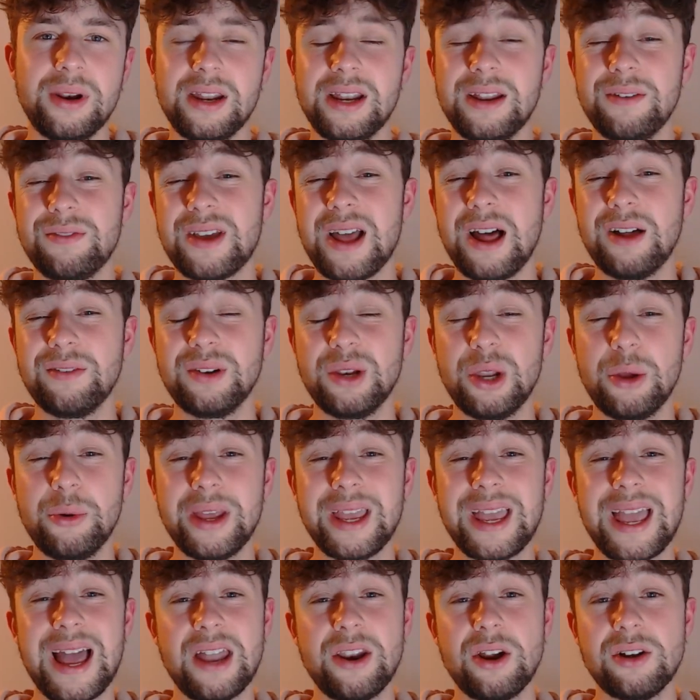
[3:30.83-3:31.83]
And if
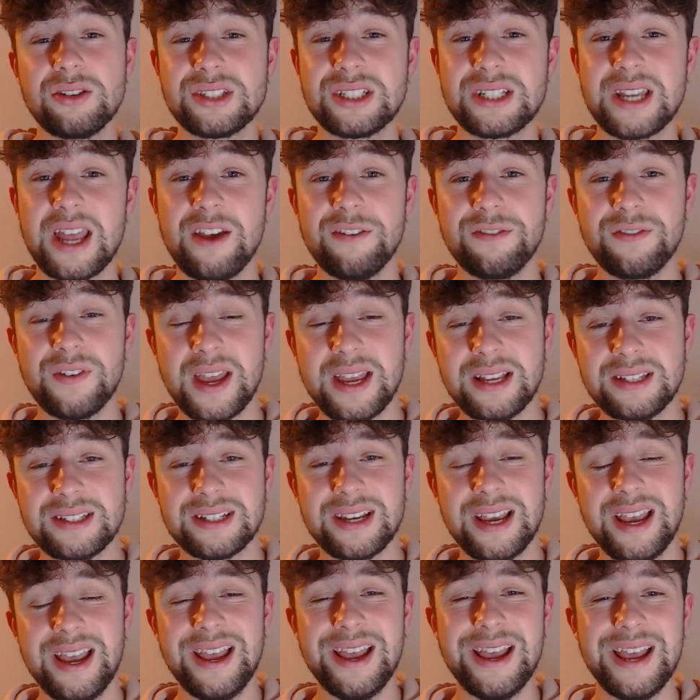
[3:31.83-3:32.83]
Calvert-Lewin cannot stay fit
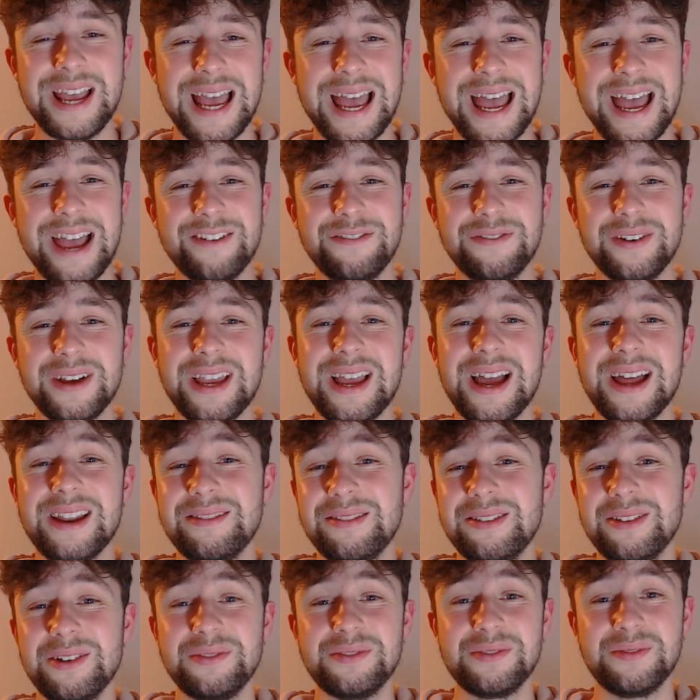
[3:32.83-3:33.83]
for kind
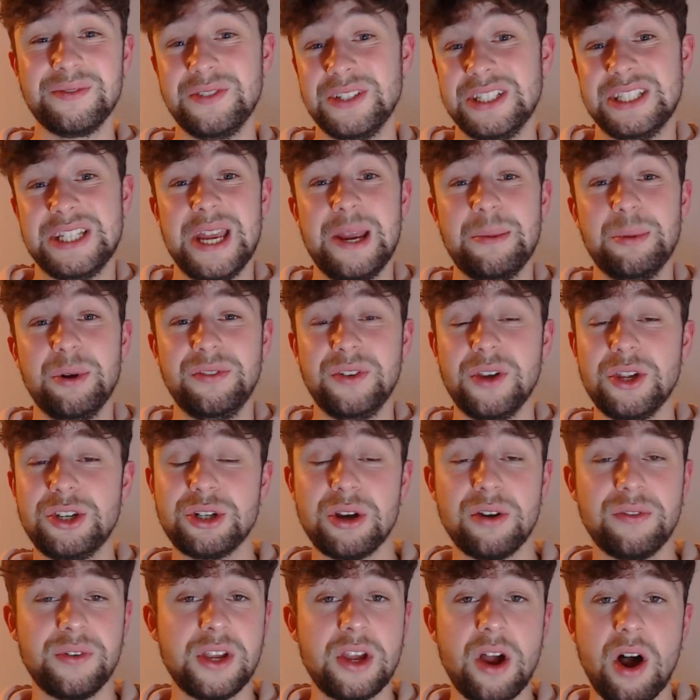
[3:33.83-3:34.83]
of the foreseeable
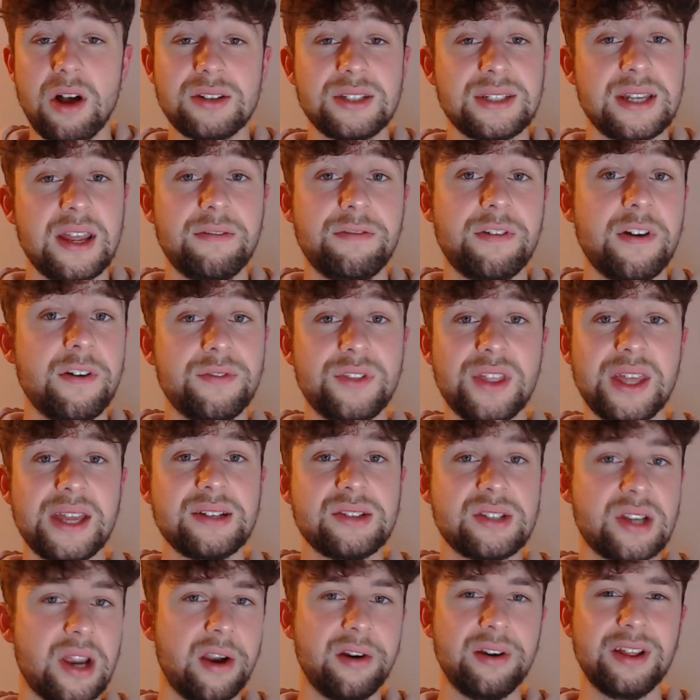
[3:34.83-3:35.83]
future, if he can't stay fit for the
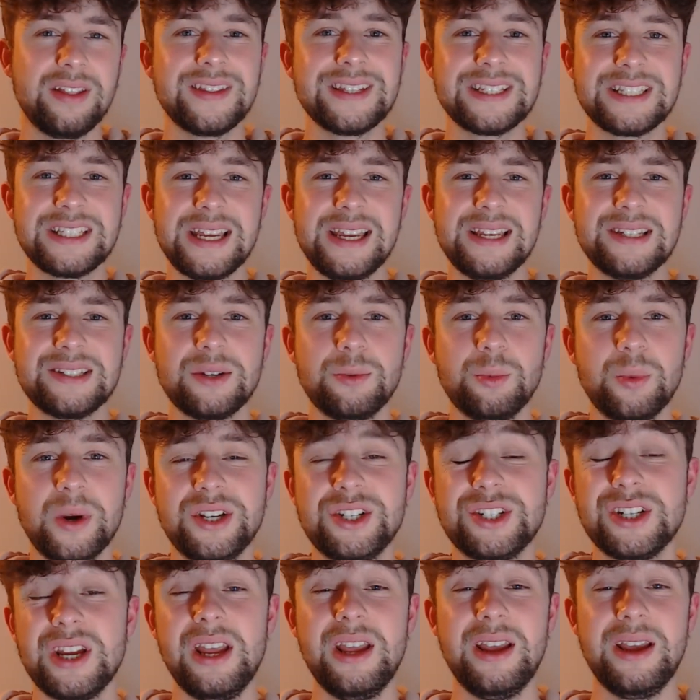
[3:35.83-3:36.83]
entirety of the season,
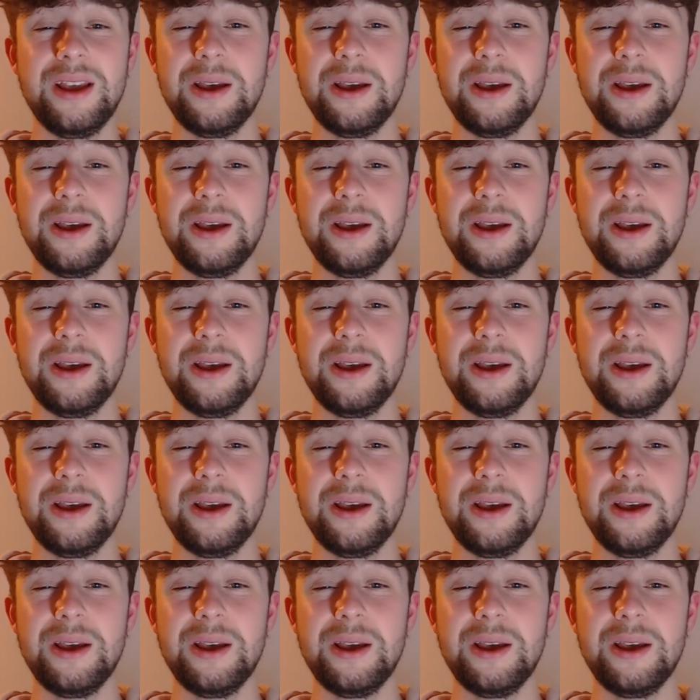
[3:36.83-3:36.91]
which